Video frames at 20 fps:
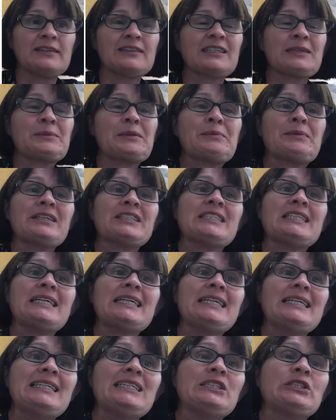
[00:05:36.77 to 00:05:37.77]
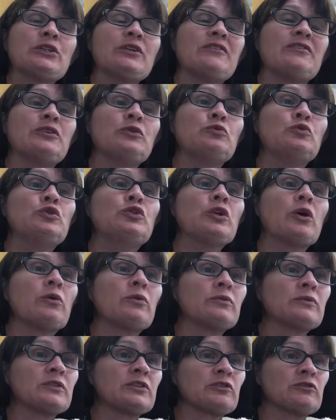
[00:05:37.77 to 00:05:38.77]
It's going to be much easier if you
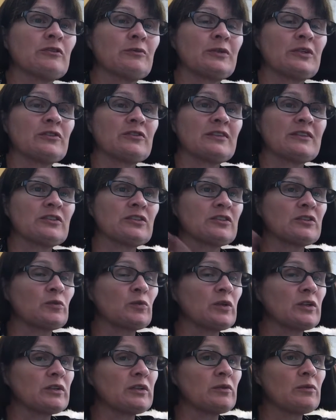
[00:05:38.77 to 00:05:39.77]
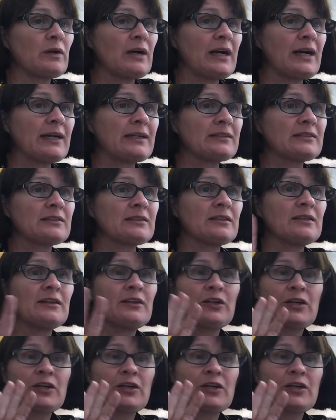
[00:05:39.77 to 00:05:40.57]
don't distribute. So that's just a word to the wise.